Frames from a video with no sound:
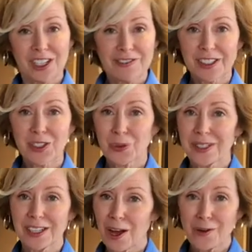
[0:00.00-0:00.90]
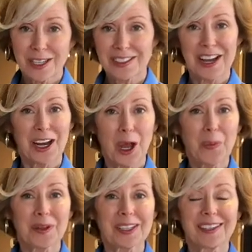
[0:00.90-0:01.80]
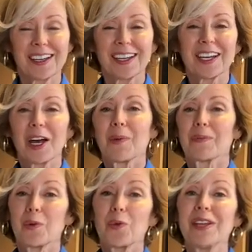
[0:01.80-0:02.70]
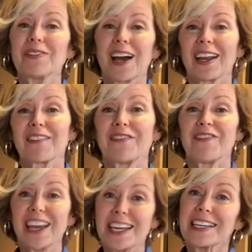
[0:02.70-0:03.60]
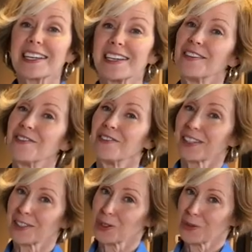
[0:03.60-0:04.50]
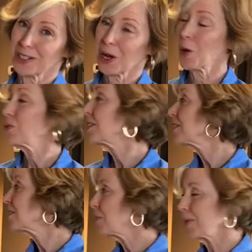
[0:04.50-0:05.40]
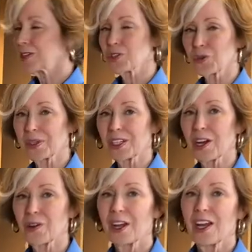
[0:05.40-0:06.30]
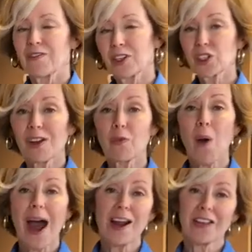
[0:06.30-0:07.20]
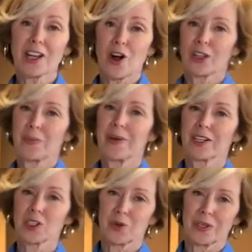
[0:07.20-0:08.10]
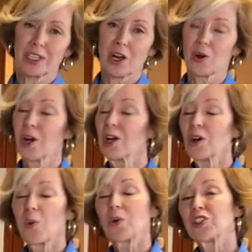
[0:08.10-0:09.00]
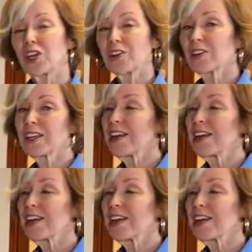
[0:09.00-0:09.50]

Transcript: a fixed window does not open. But we've got a fake fixed window. This is a picture window. First off, why are they called a picture window? Well, generally,